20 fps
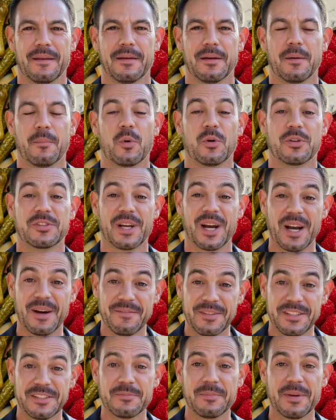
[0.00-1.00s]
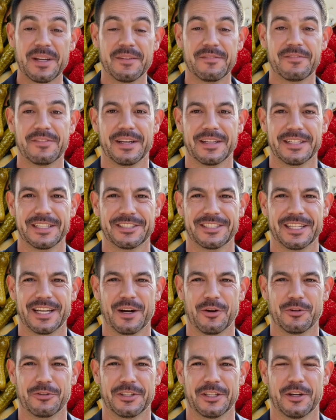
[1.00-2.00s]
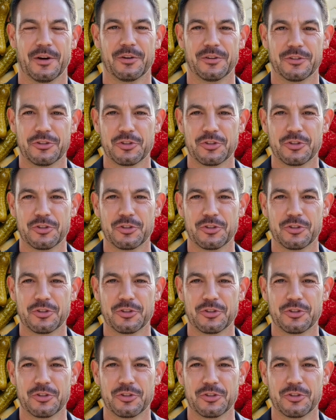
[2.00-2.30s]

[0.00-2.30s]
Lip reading: The most obvious benefit is healthier,